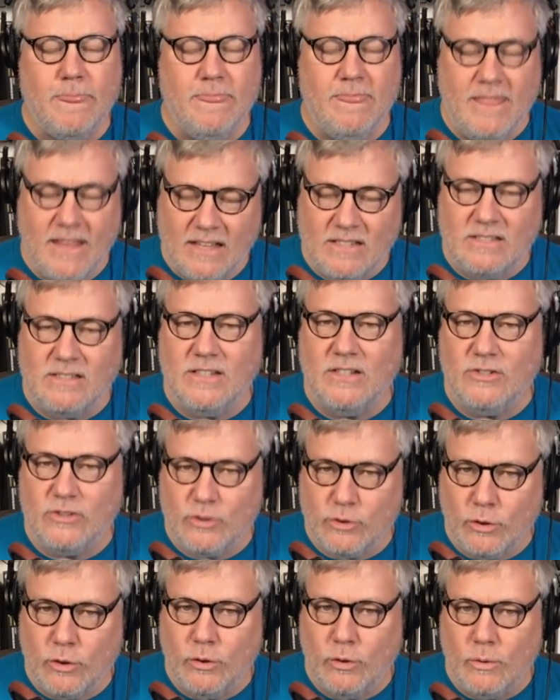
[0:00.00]
This is
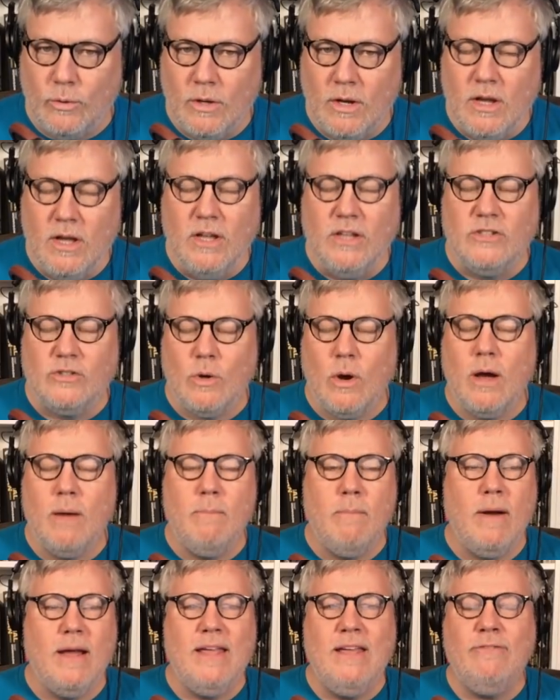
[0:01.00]
true. So I, uh,
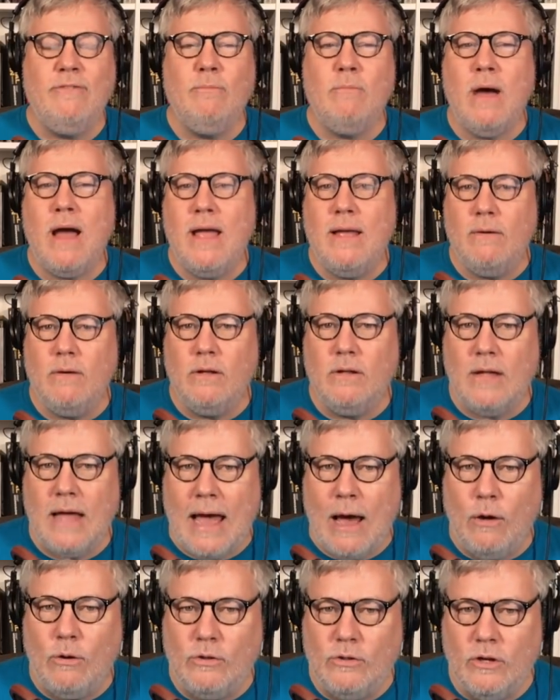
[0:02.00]
my, even my
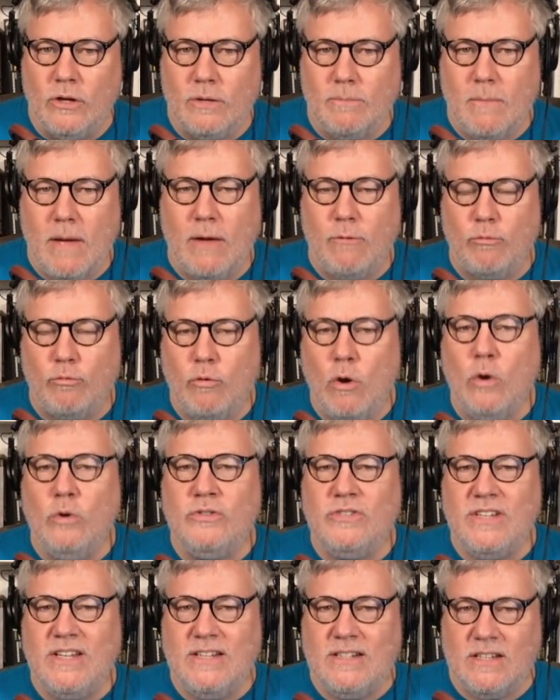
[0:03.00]
outlook, my
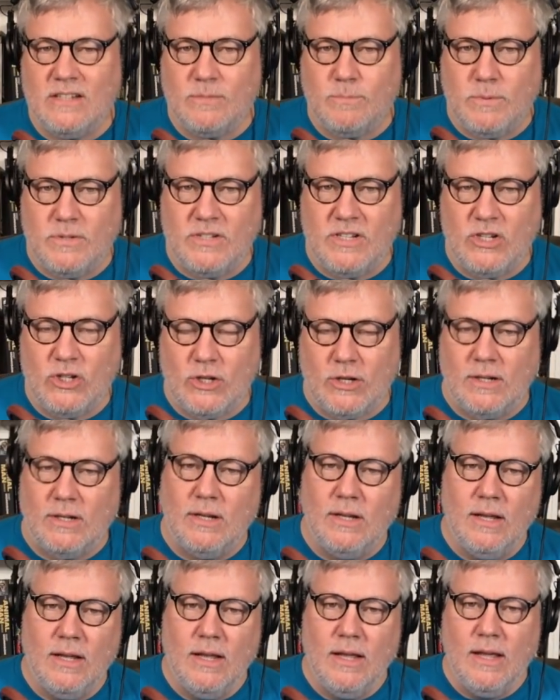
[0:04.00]
rosy disposition,
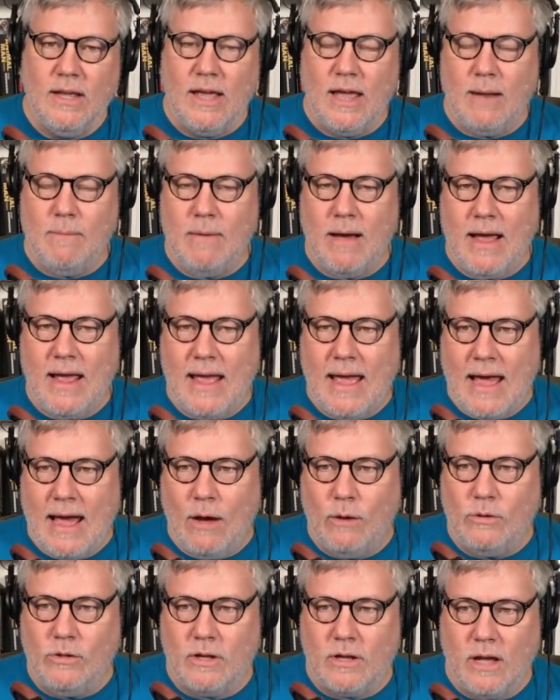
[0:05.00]
and my
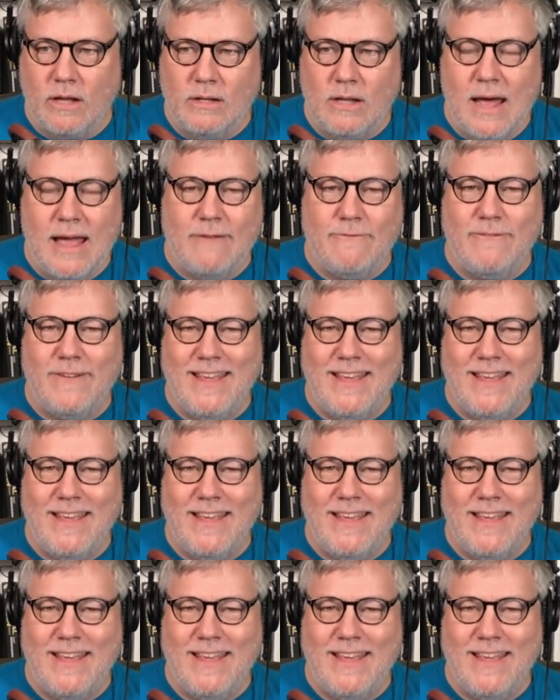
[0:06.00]
outlook on life